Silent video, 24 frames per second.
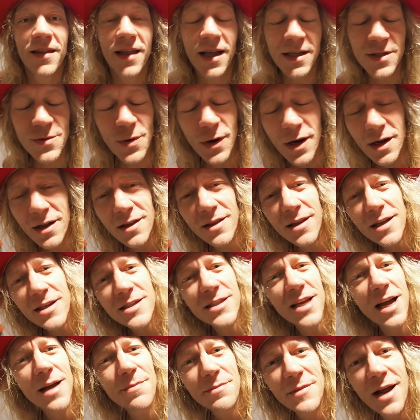That's one of the things
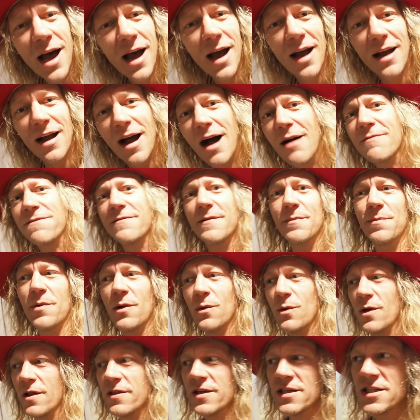I'm not comfortable
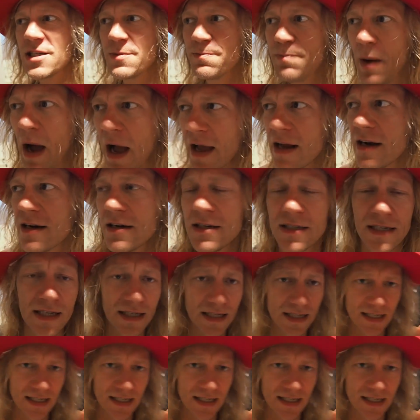with is spiders and